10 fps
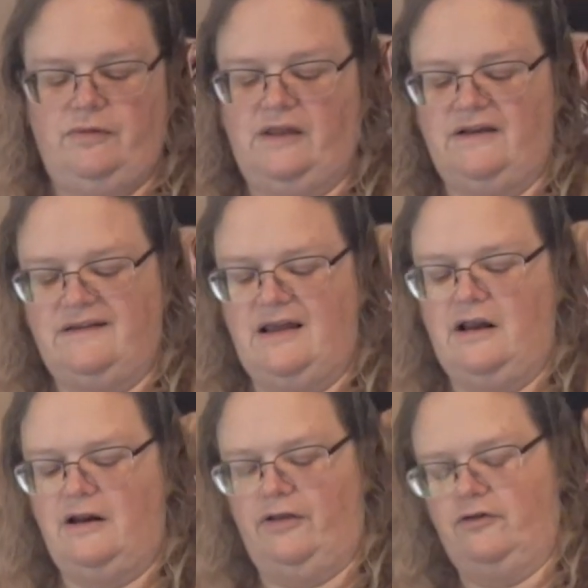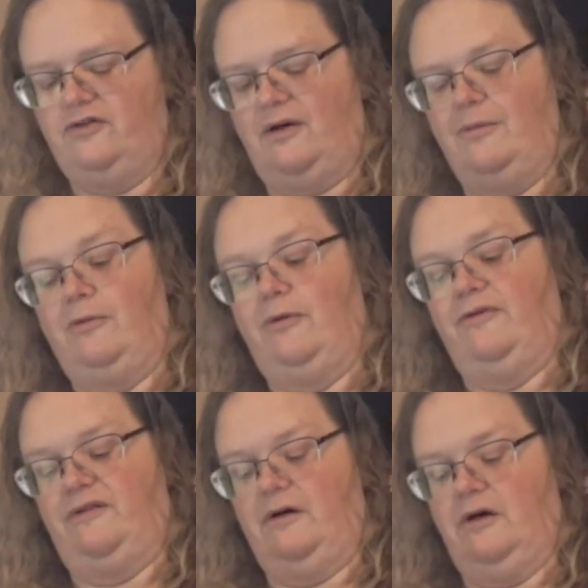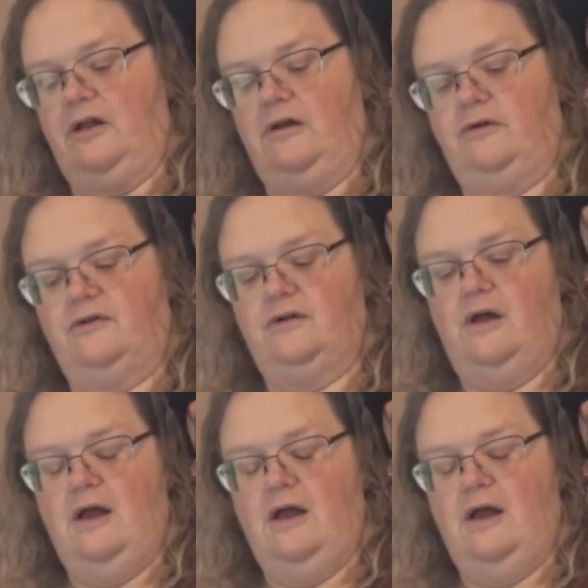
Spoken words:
It's in another suburb of Syracuse,